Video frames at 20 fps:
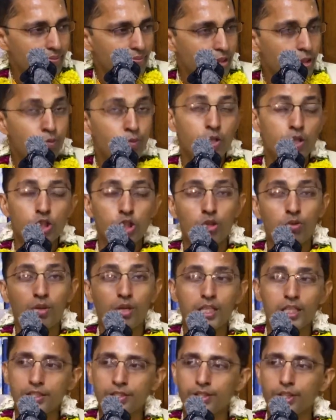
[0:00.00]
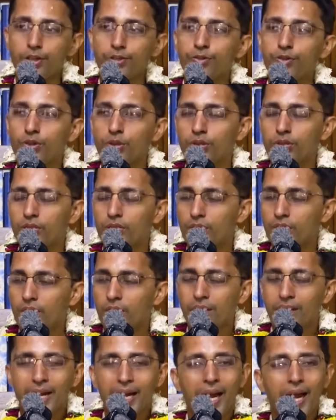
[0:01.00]
Spiritual world is 3/4.
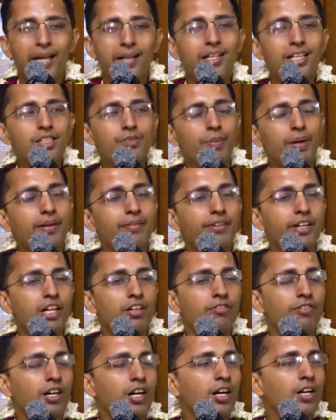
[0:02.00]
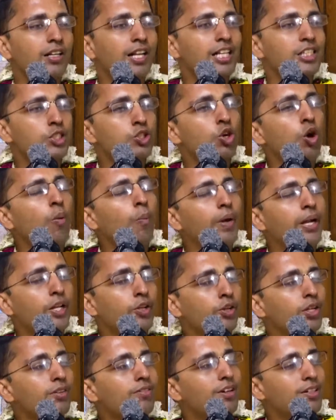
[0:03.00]
In this material world, there are so
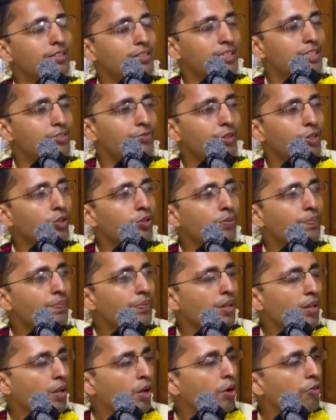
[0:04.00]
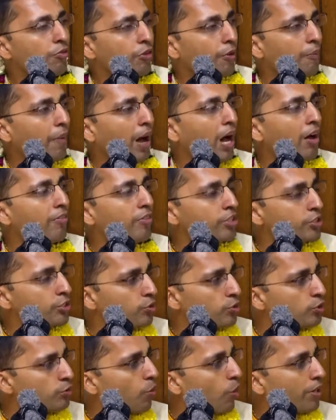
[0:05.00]
many universes, we know. From
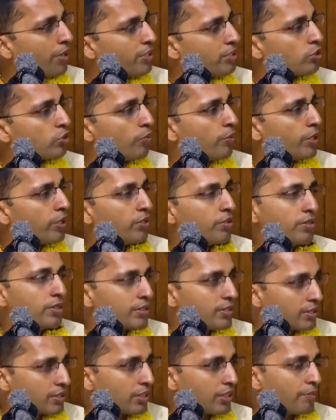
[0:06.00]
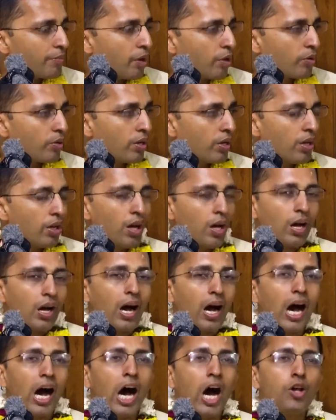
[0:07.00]
Mahavishnu's body, so many universes come out.
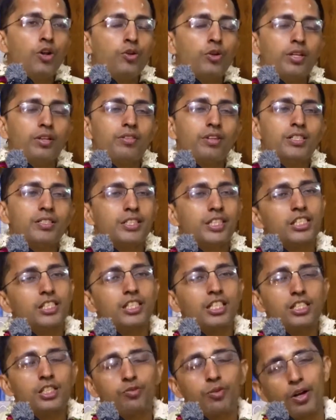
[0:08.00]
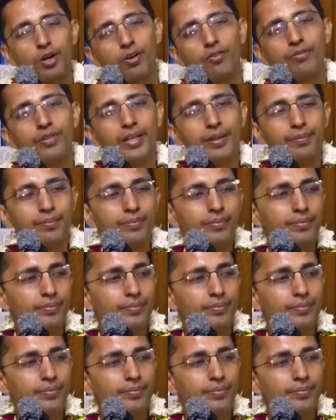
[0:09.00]
Our universe is just one of them.